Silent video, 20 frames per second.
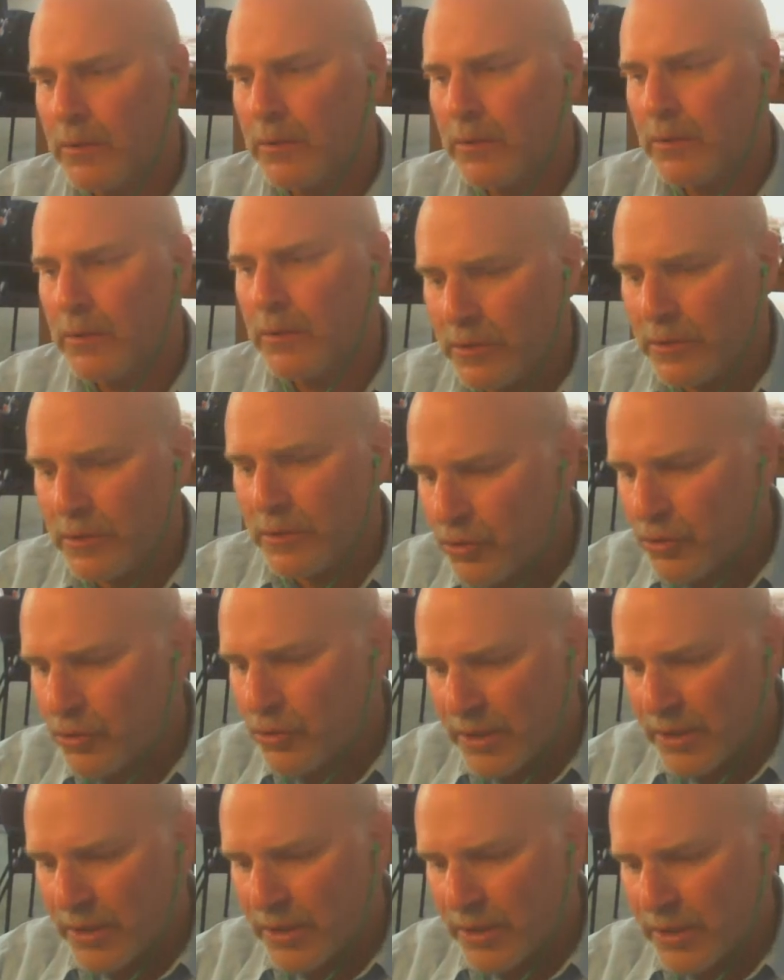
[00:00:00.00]
there's
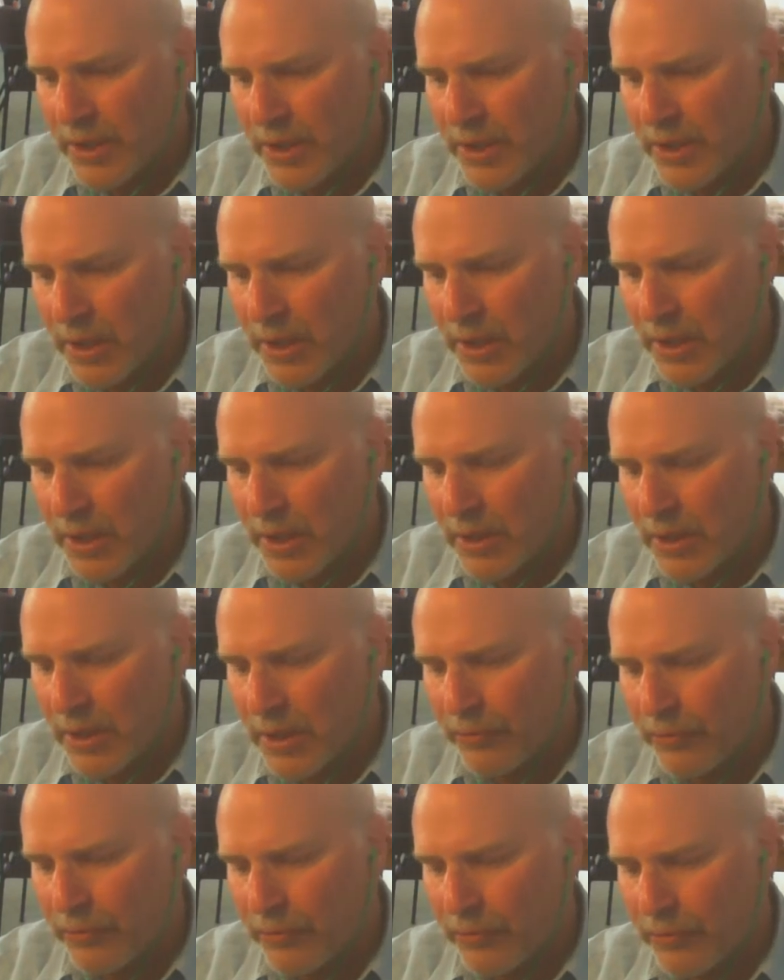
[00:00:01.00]
tragedy in
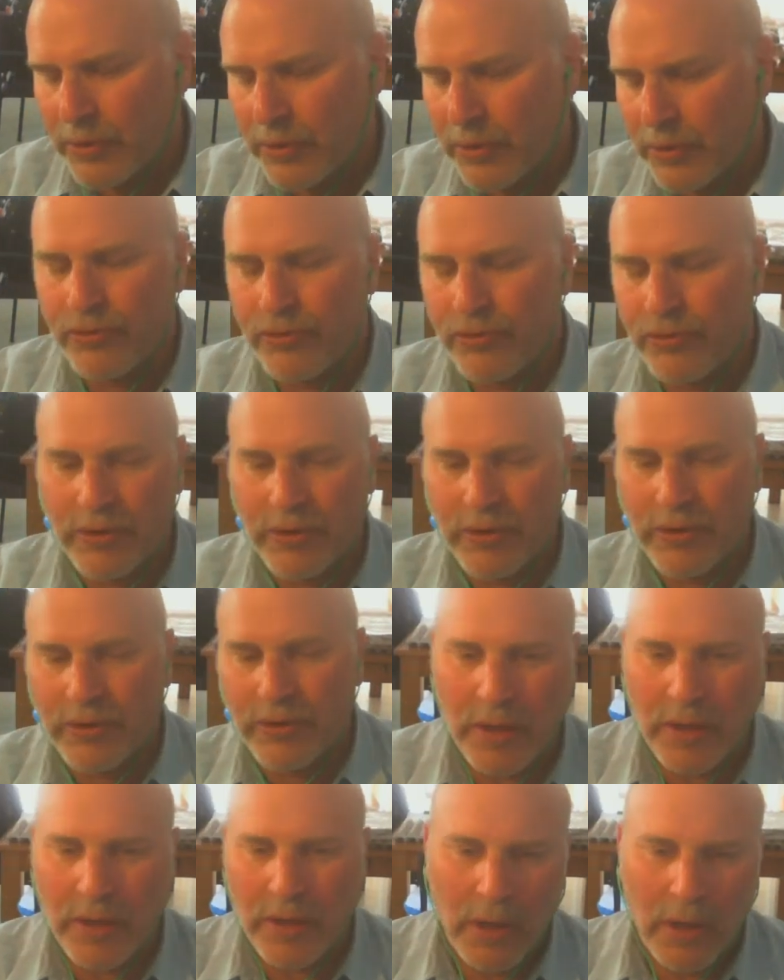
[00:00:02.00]
Israel, there's
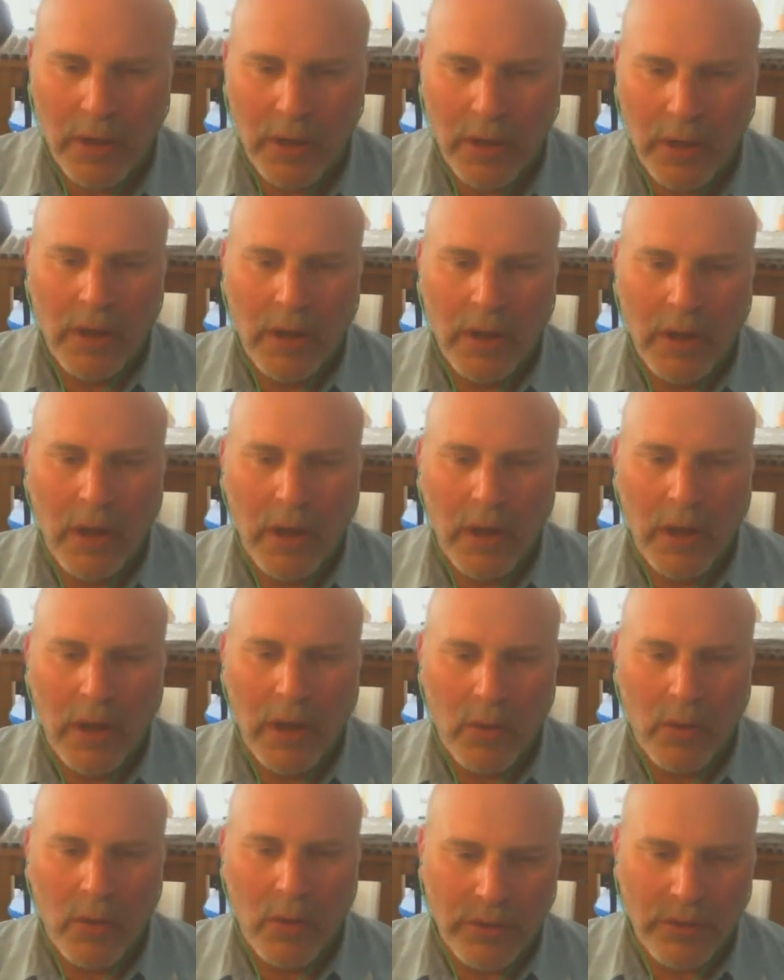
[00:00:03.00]
tragedy uh,
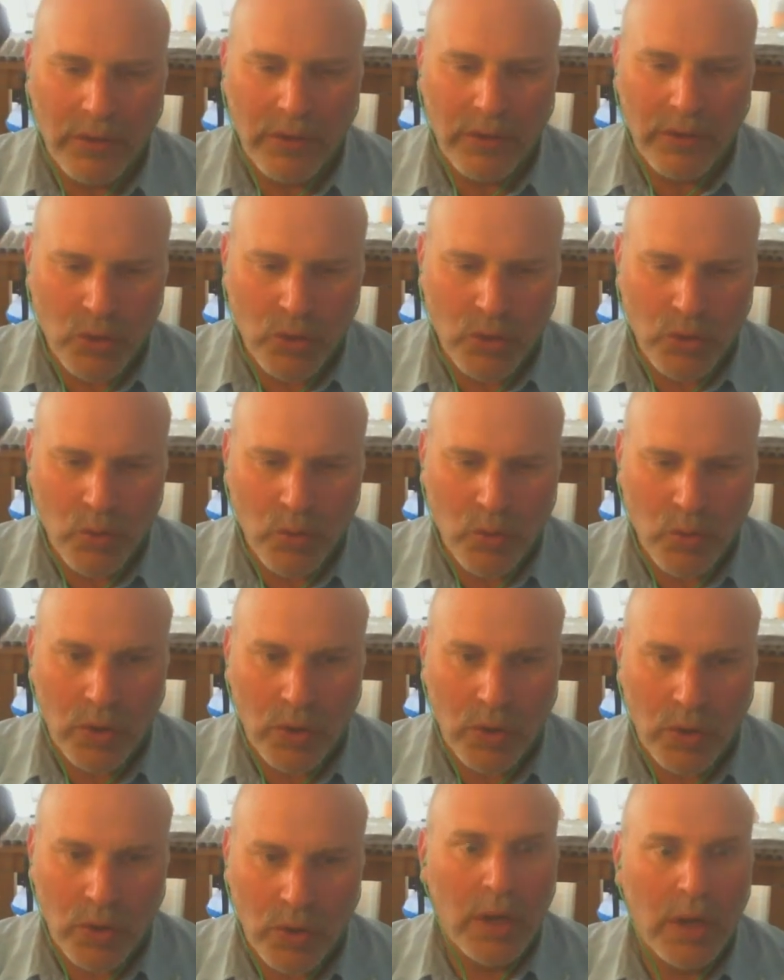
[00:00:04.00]
around the Jewish
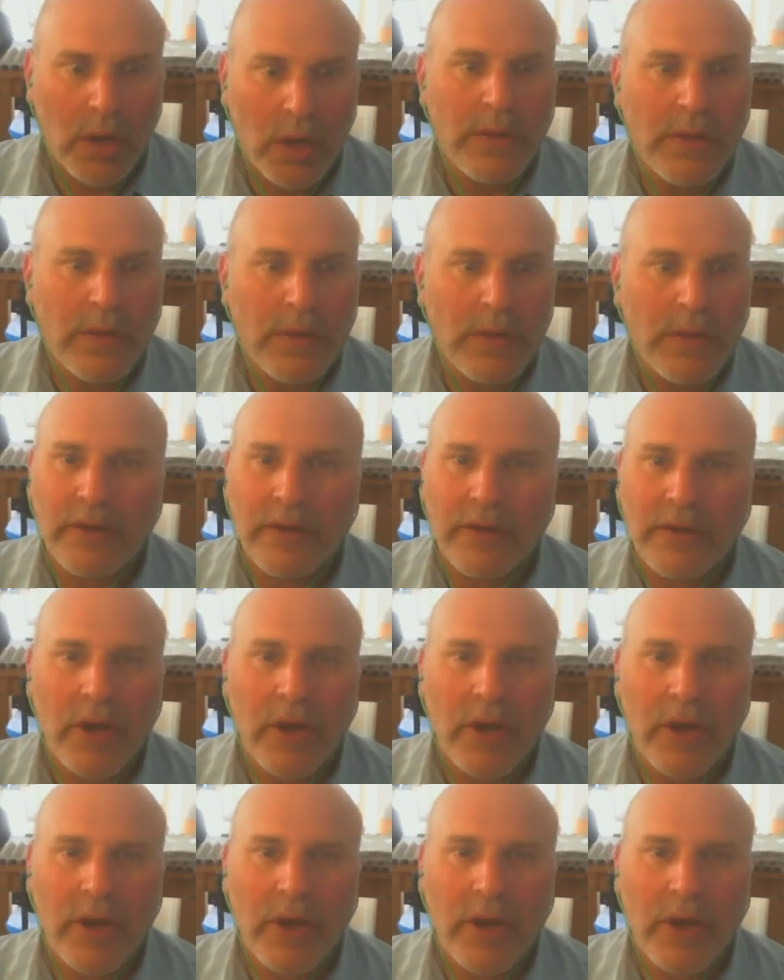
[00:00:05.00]
world, there's